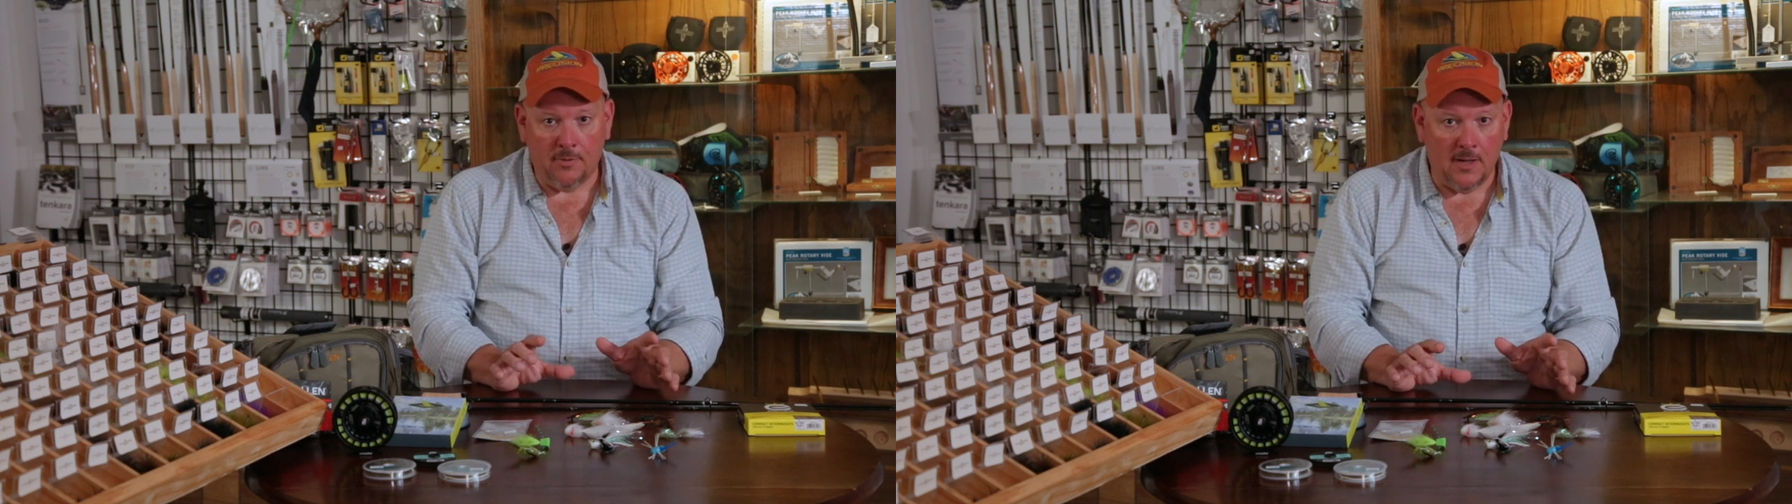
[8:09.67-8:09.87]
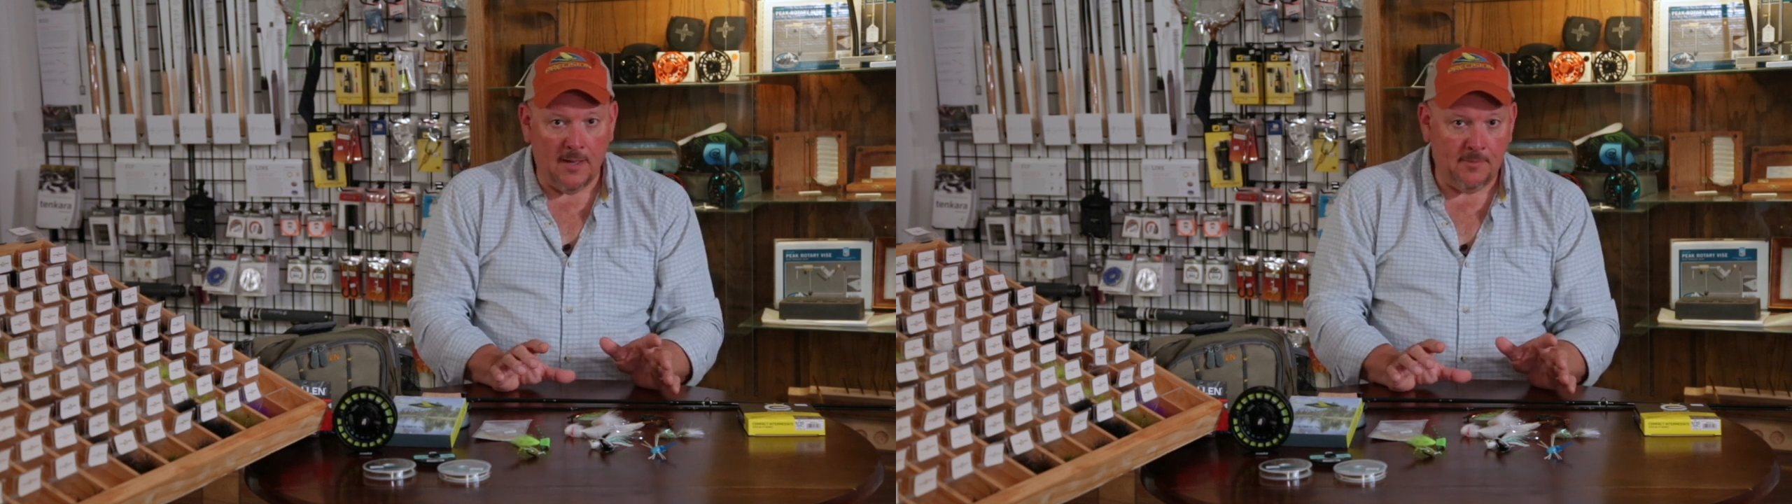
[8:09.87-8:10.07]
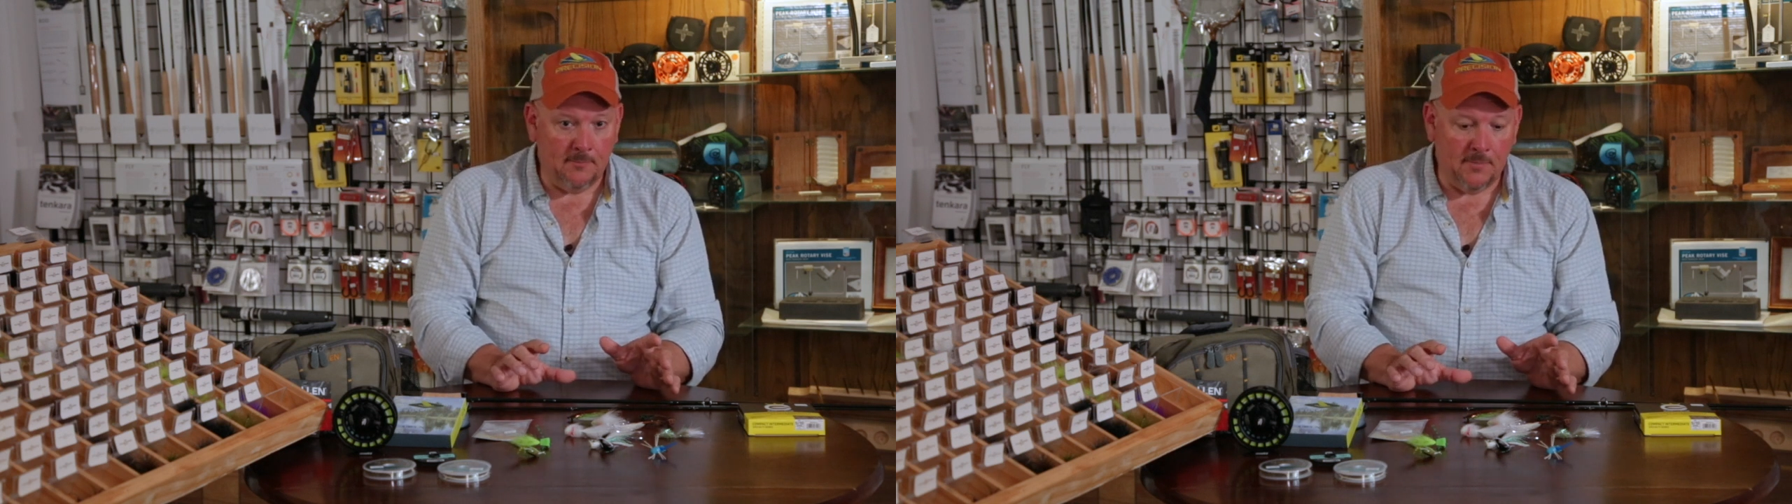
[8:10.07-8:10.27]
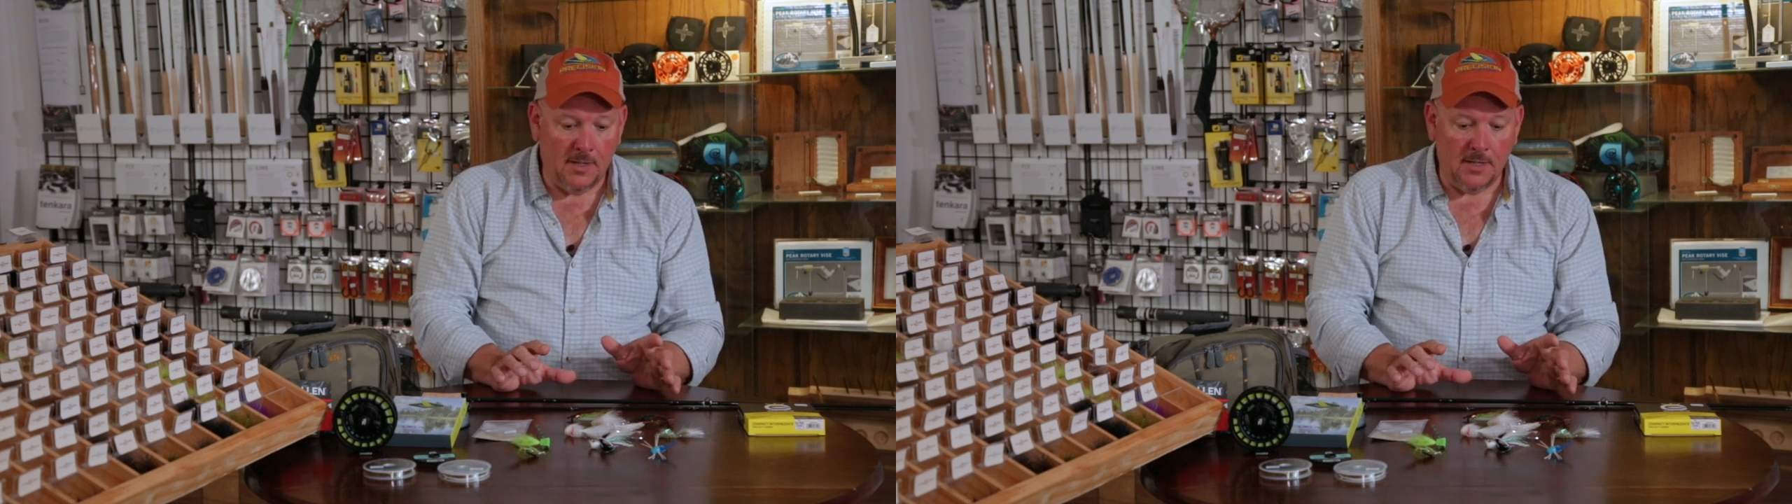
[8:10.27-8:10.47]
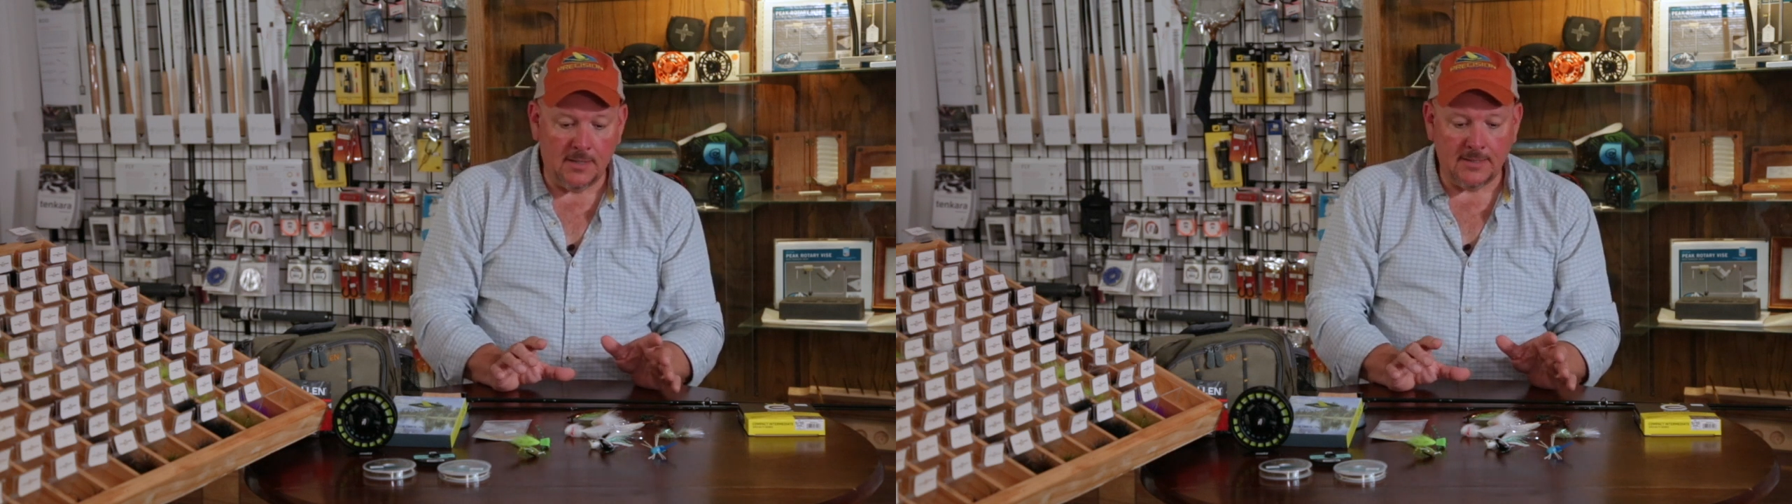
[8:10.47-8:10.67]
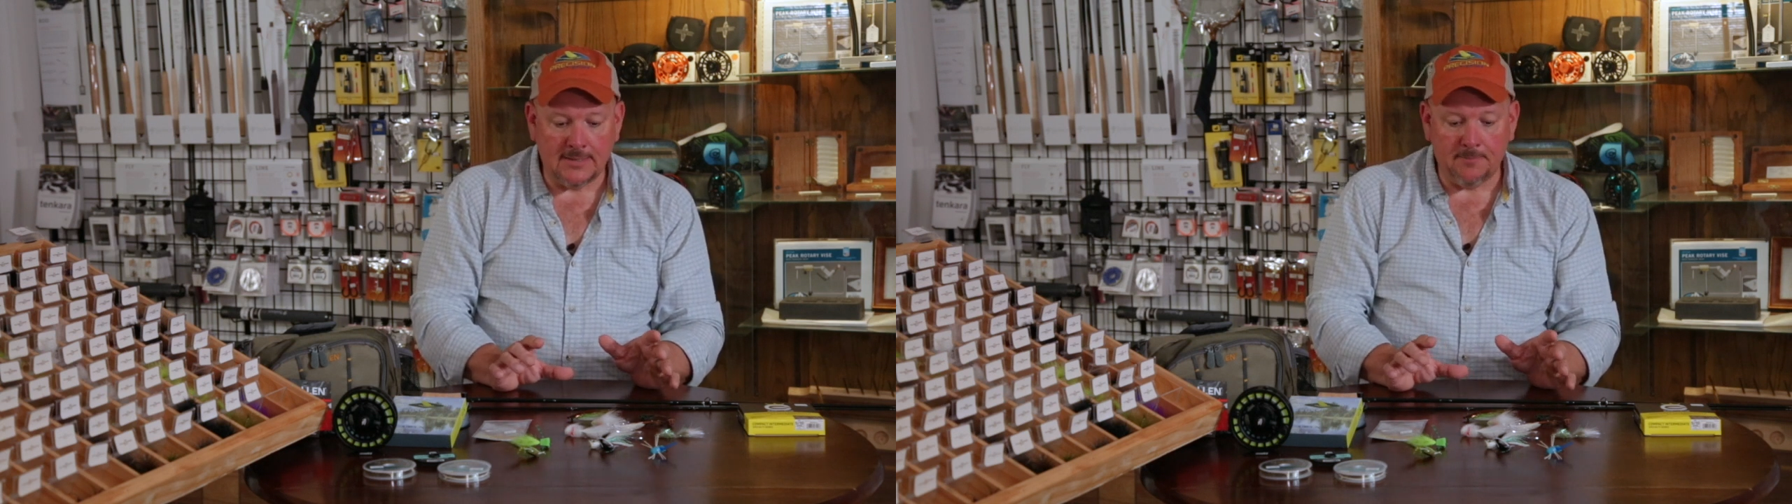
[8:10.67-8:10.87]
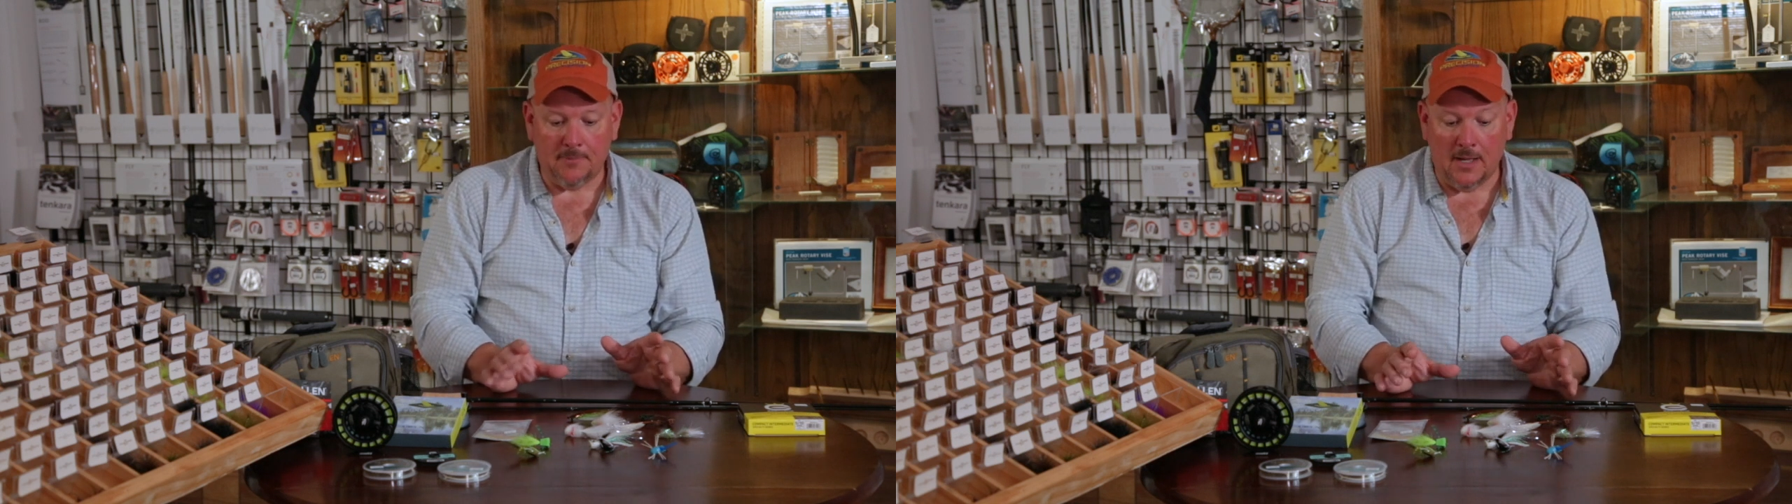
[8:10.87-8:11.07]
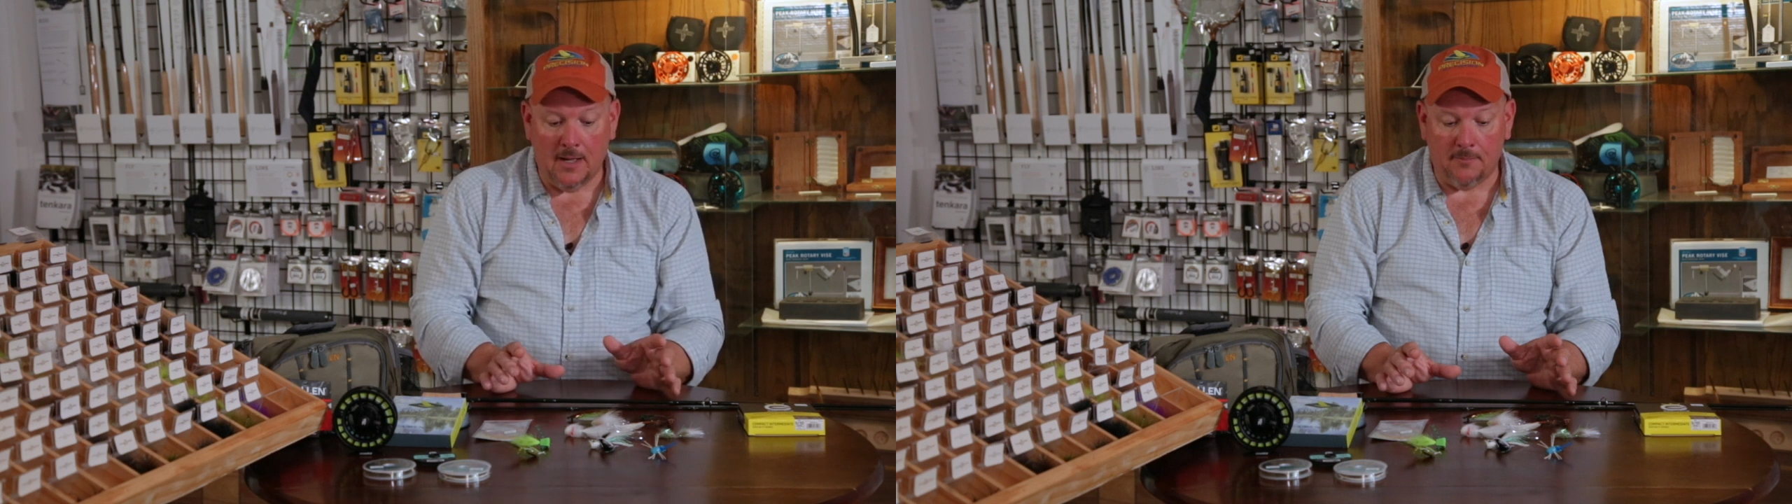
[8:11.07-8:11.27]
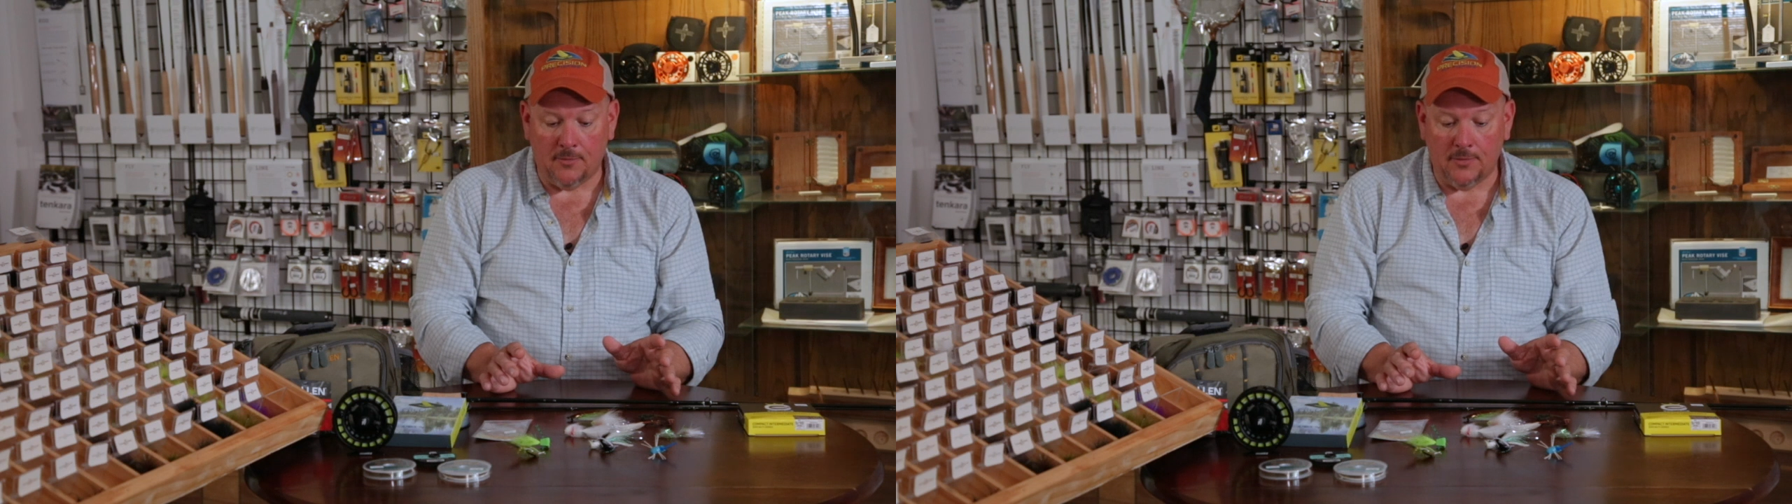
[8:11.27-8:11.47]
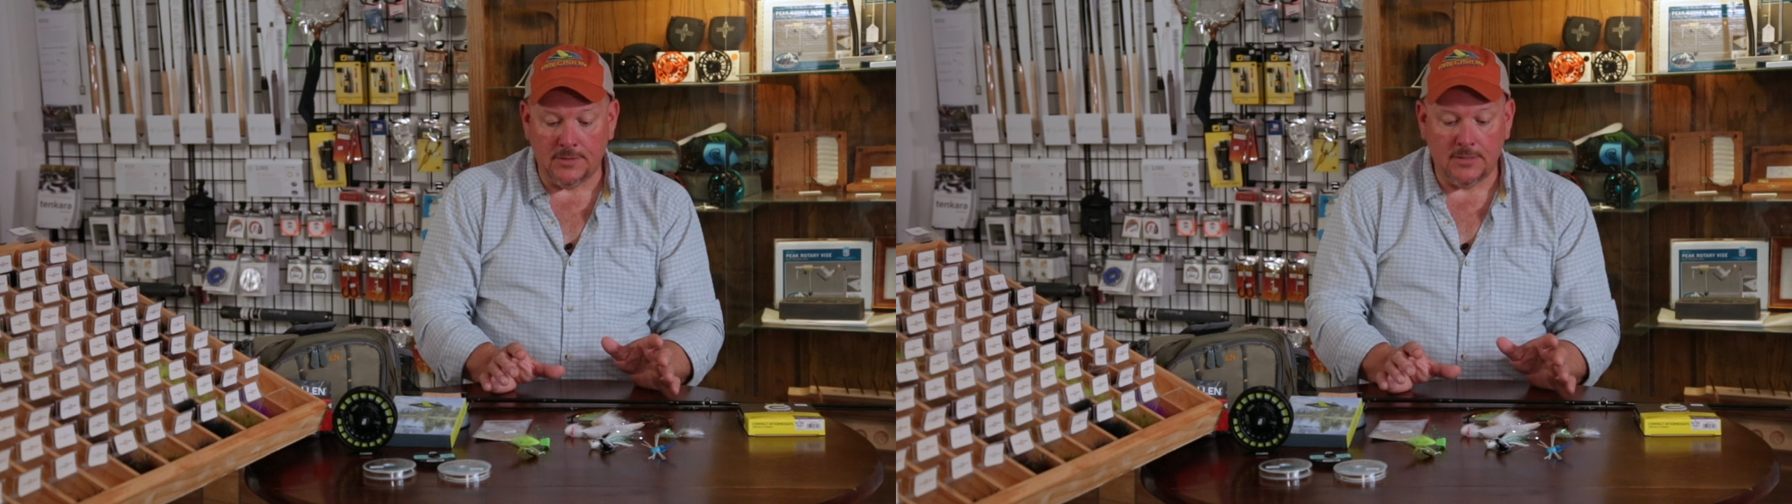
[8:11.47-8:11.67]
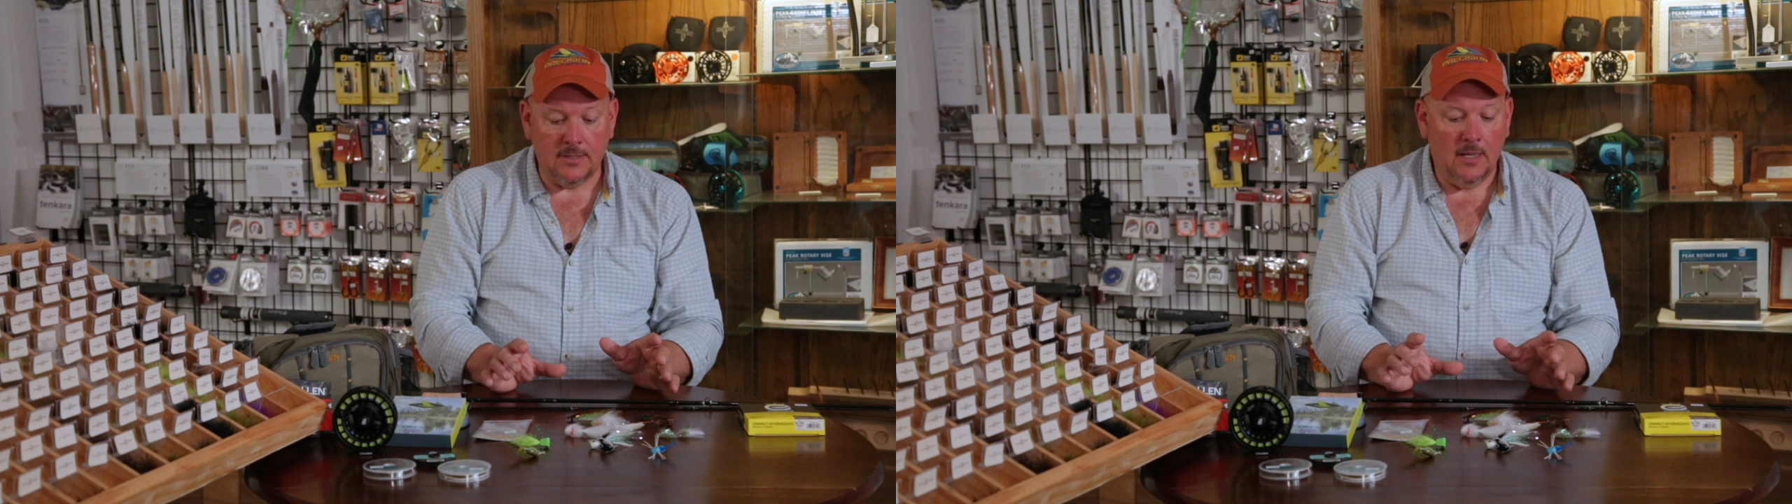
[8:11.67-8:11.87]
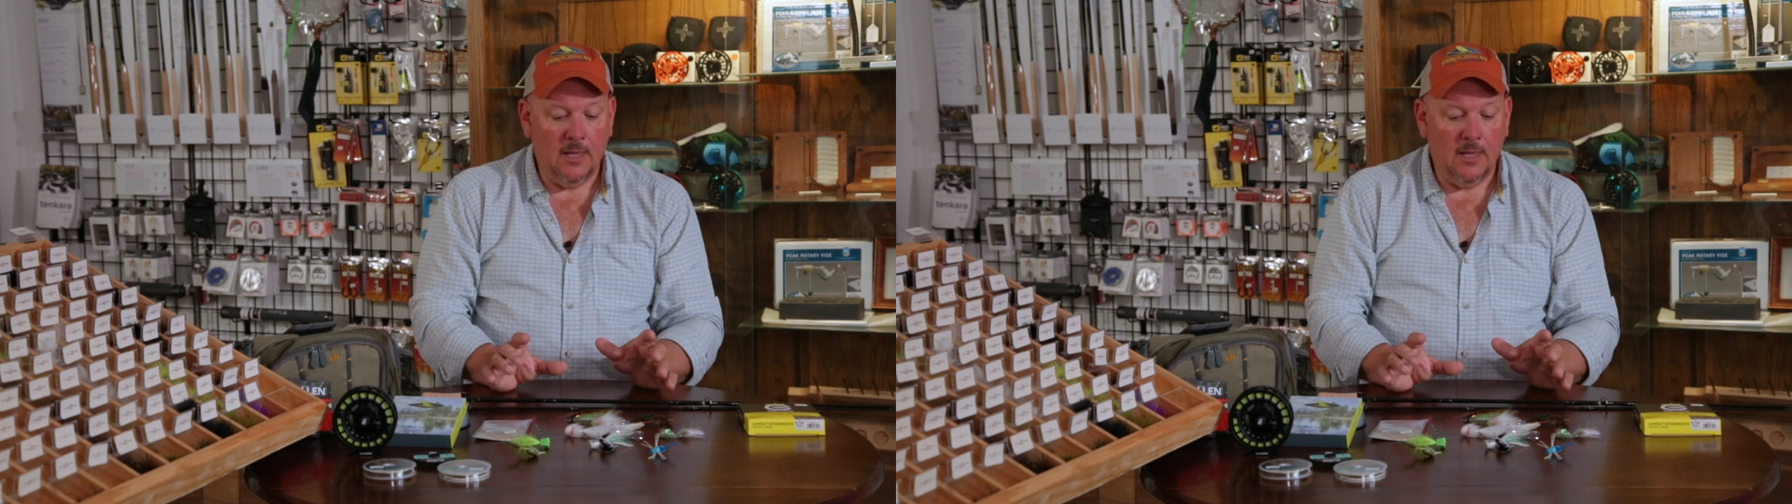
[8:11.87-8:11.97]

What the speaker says: popping bugs, poppers,